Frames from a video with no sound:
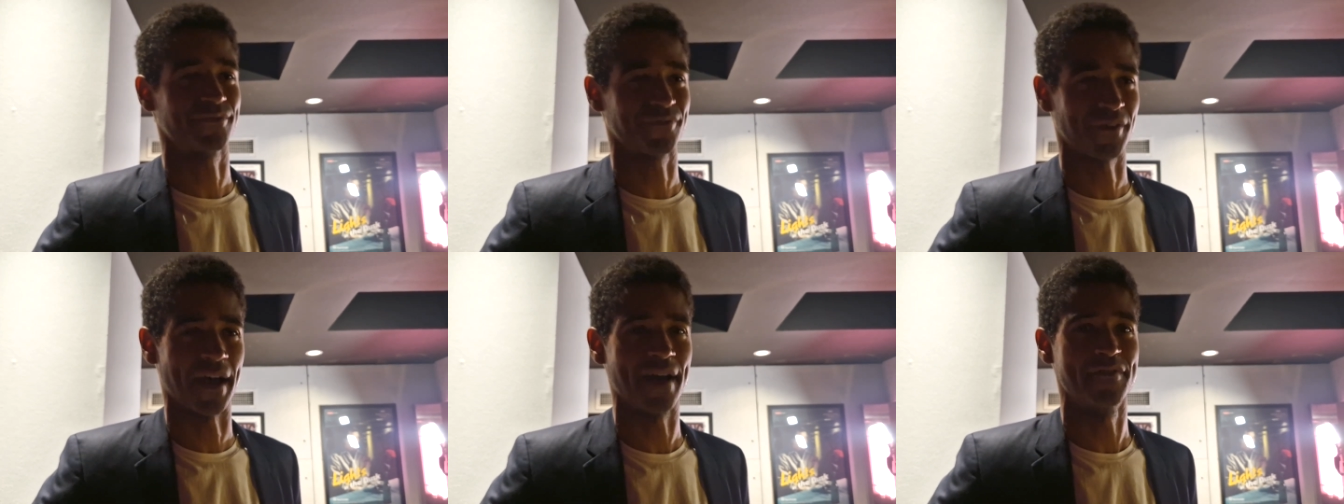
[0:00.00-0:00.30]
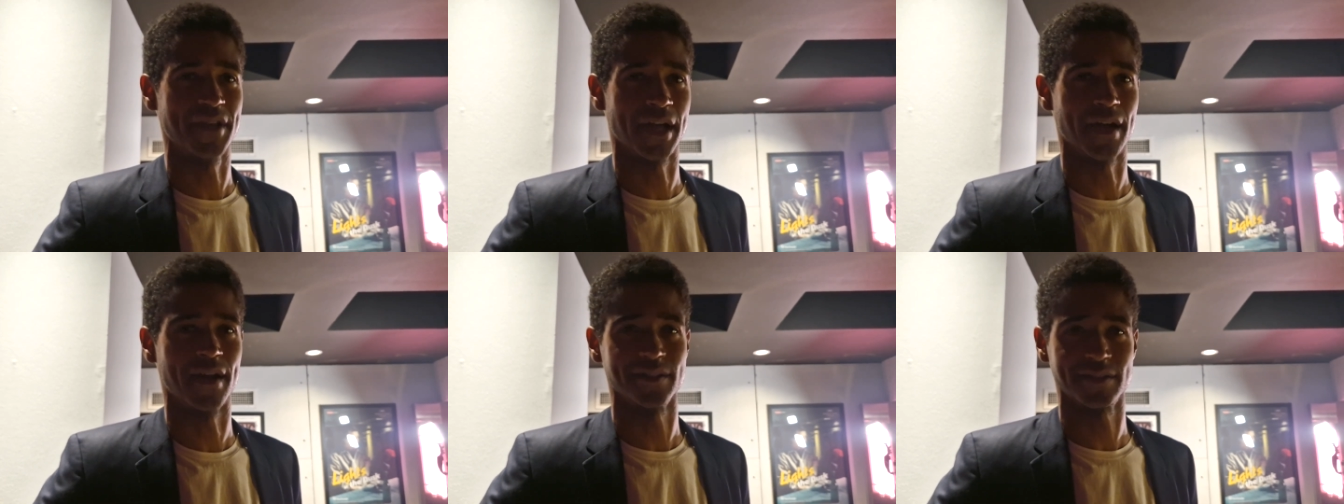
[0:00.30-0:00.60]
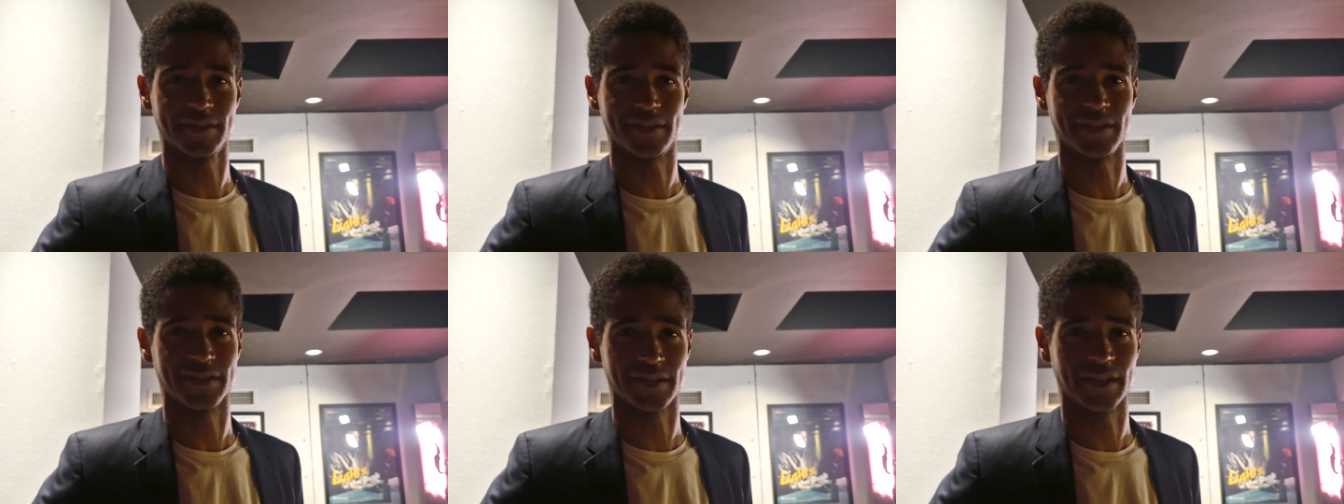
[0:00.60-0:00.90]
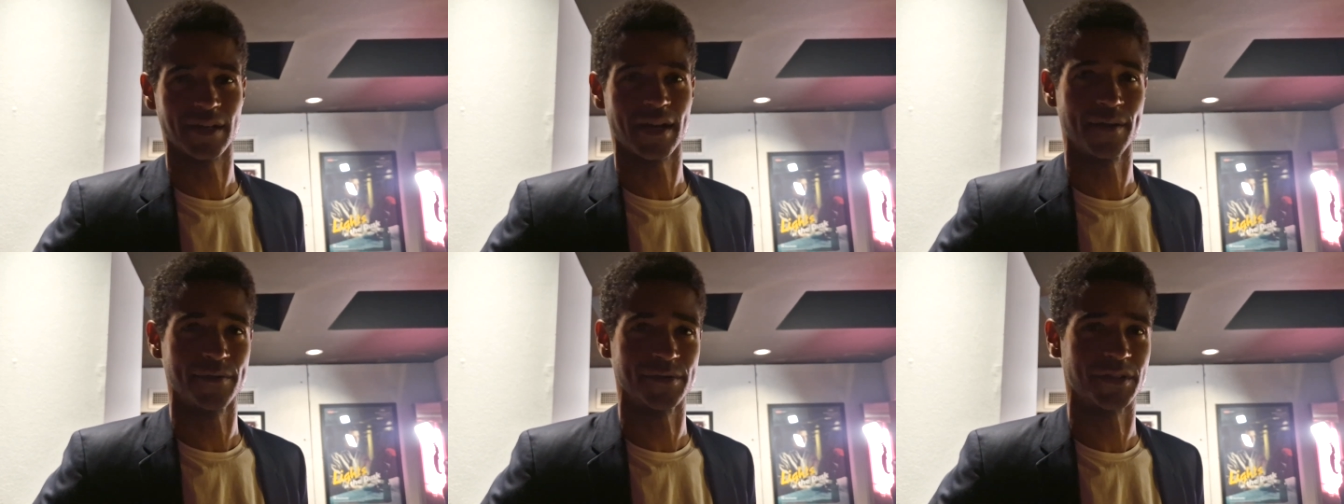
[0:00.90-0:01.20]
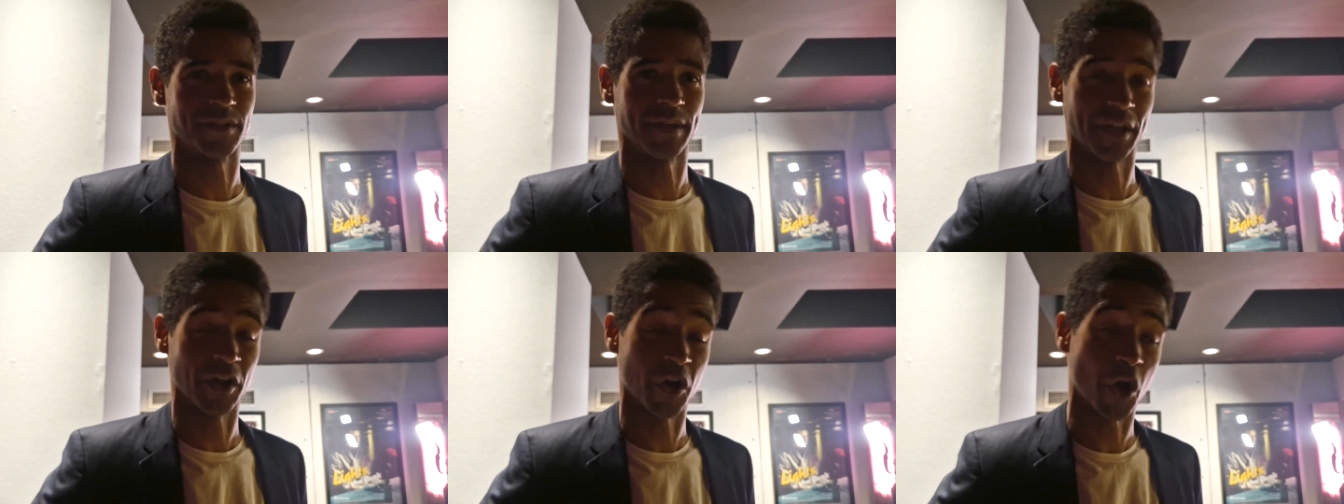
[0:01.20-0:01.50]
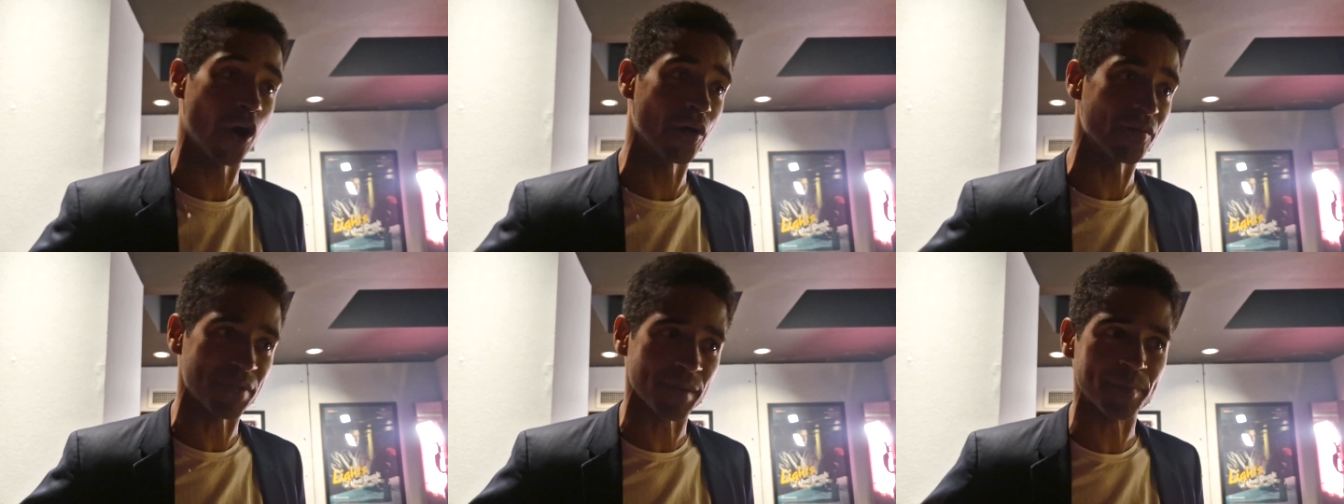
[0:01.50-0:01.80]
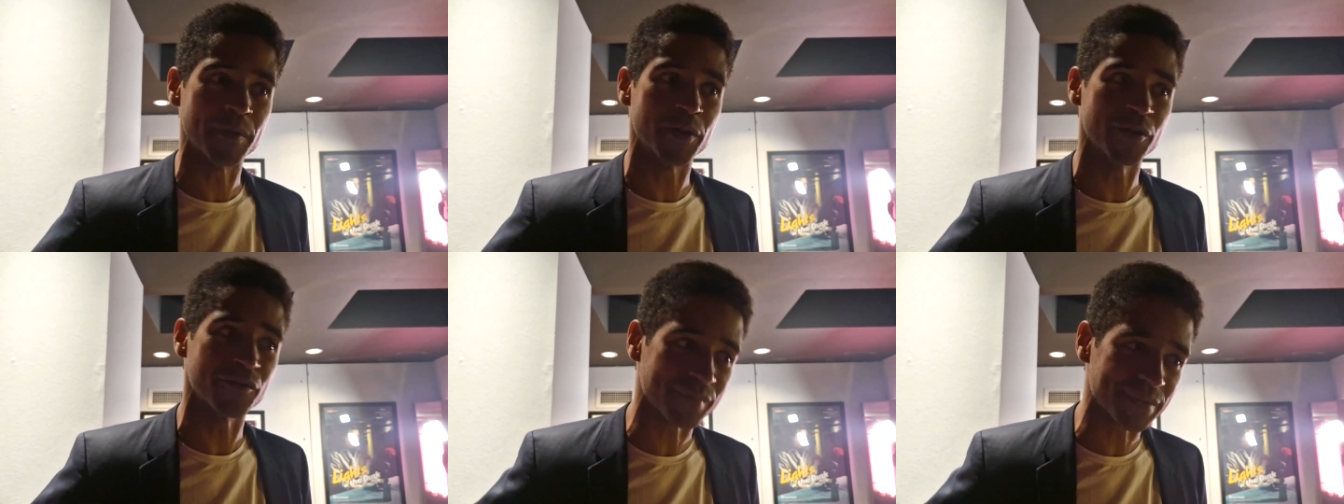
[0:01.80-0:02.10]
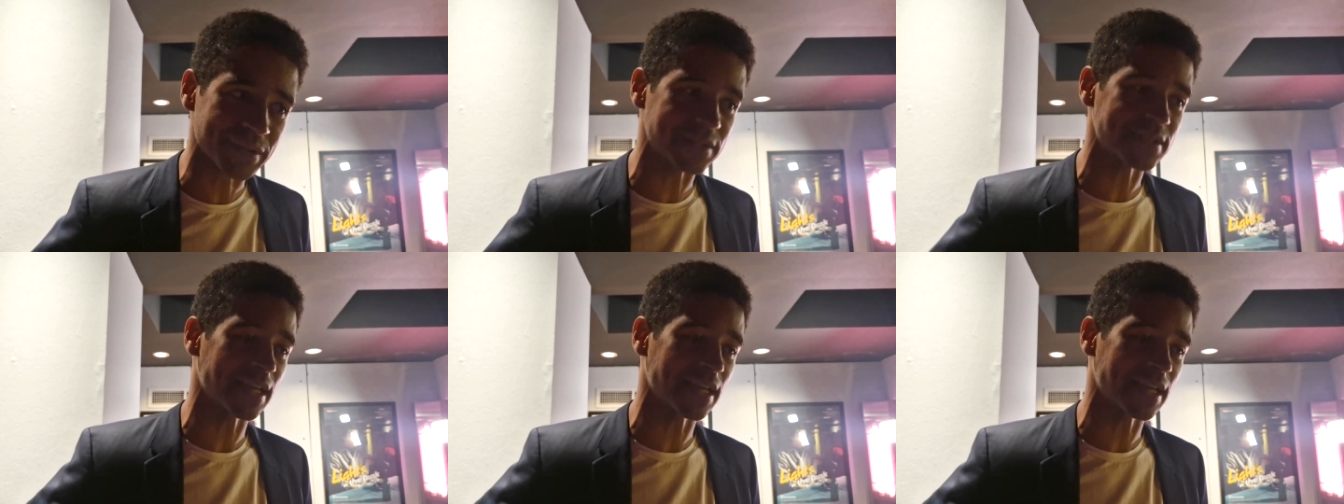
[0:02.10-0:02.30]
five dancers, and I was doing a lot of the movement